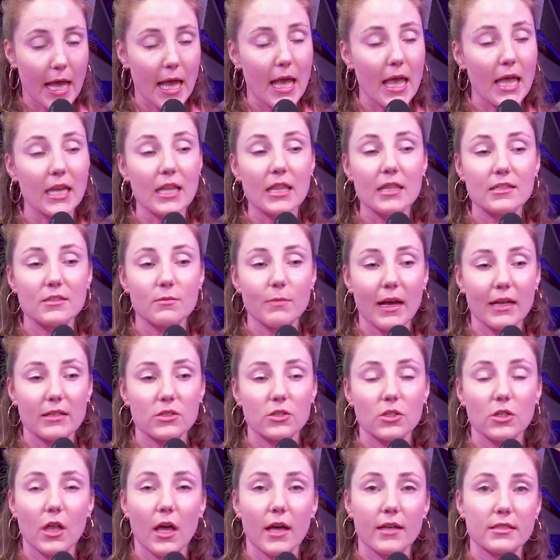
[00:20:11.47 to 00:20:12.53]
And in this
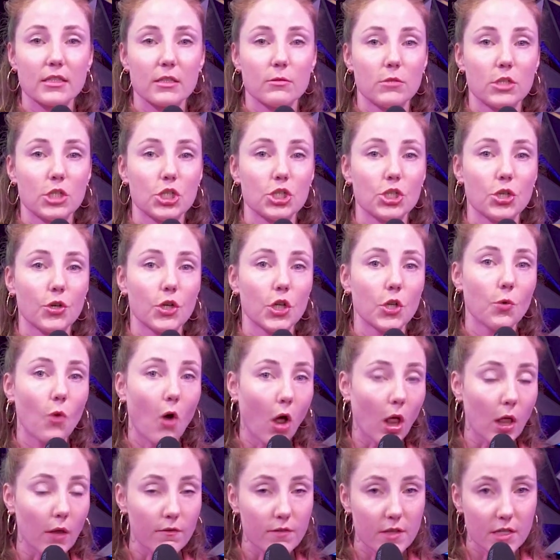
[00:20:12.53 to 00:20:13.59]
masterclass, I'm going to show you
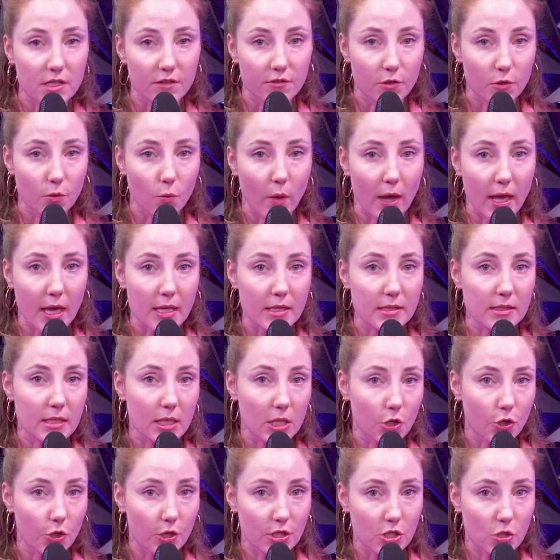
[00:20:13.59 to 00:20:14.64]
all of the different ways that
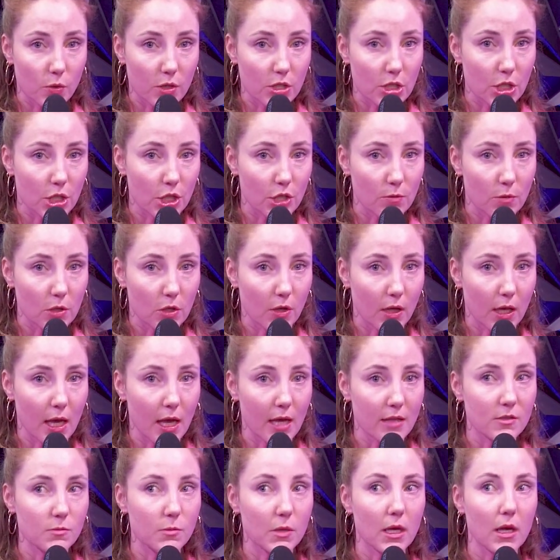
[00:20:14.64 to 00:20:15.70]
your intuition
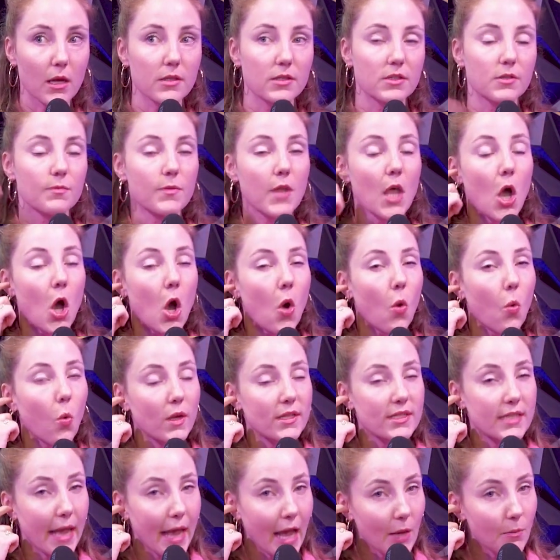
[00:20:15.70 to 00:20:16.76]
communicates, because
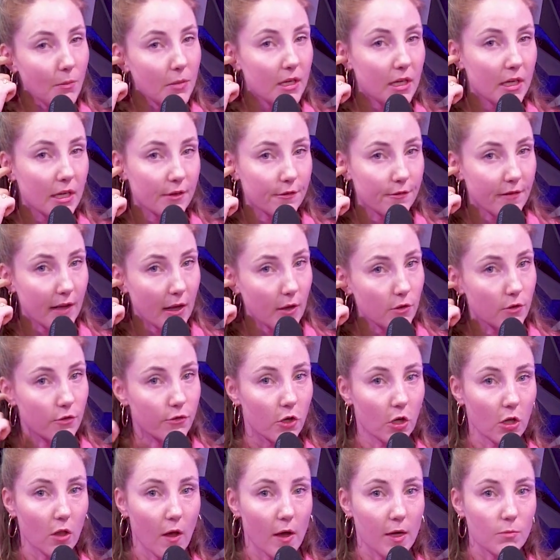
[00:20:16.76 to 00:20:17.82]
what's happening, I've found for
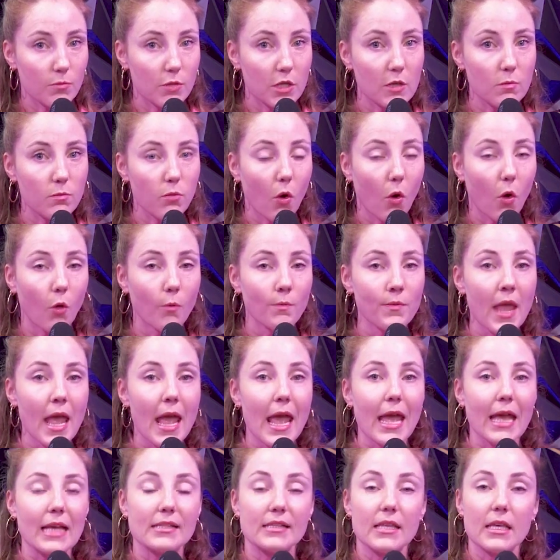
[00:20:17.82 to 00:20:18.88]
a lot of people,
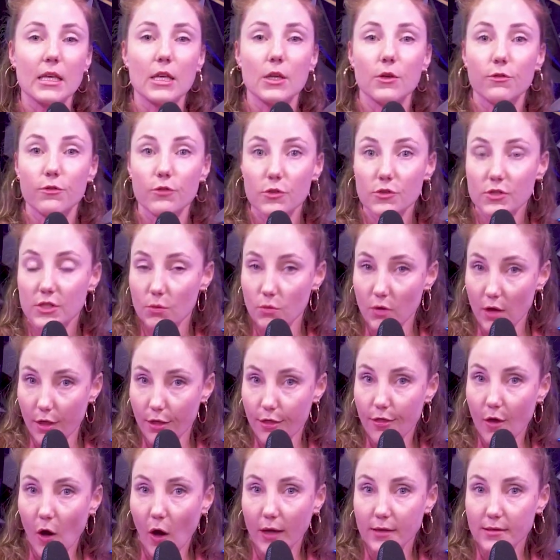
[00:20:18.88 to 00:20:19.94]
is they confuse it with
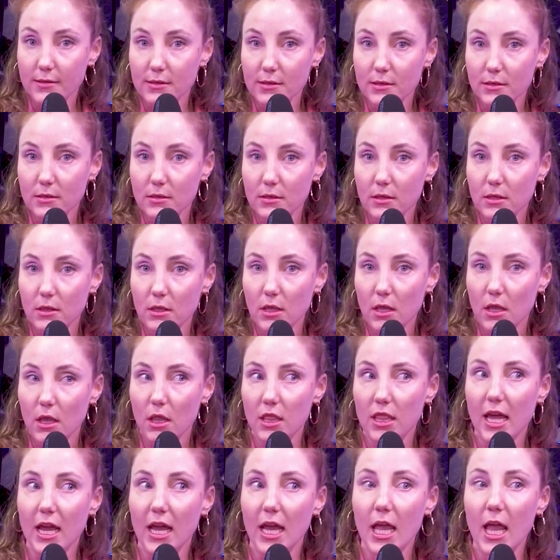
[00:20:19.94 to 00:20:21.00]
thoughts.
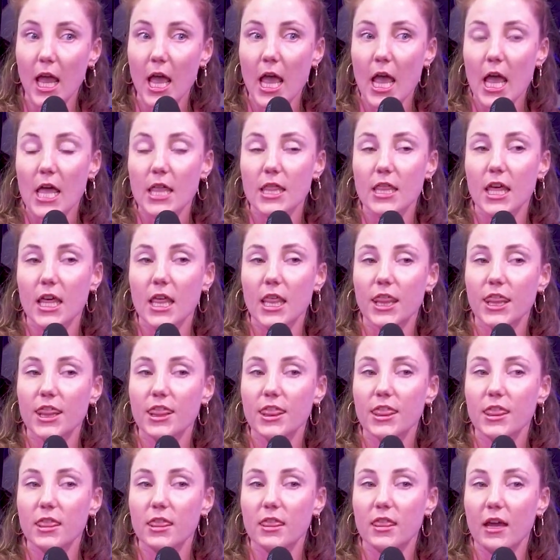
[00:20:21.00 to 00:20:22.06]
They
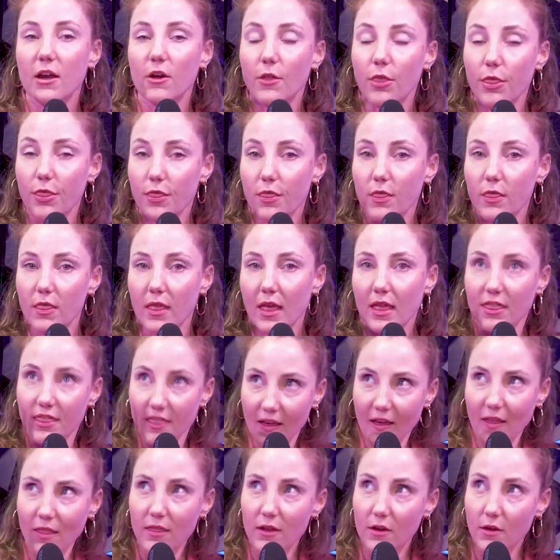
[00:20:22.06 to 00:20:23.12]

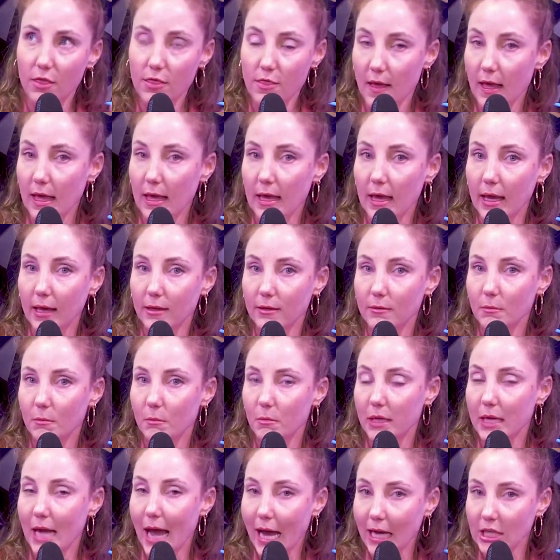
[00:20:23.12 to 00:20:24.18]
think they're thinking,
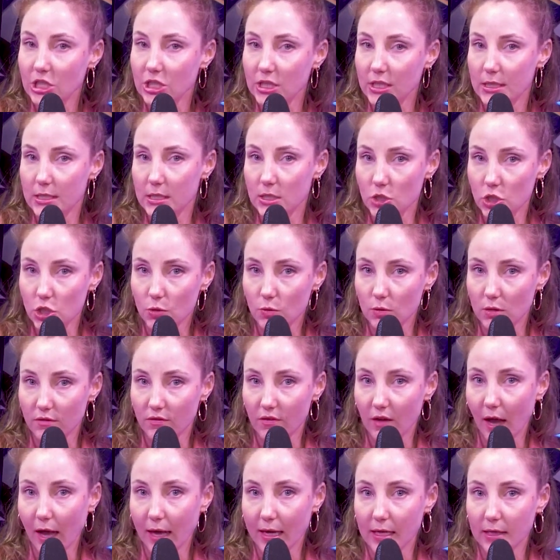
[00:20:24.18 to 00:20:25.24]
but actually it's intuitive
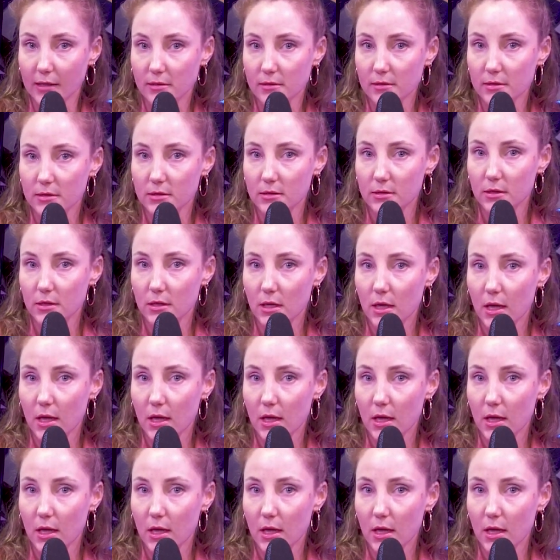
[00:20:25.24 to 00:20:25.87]
guidance.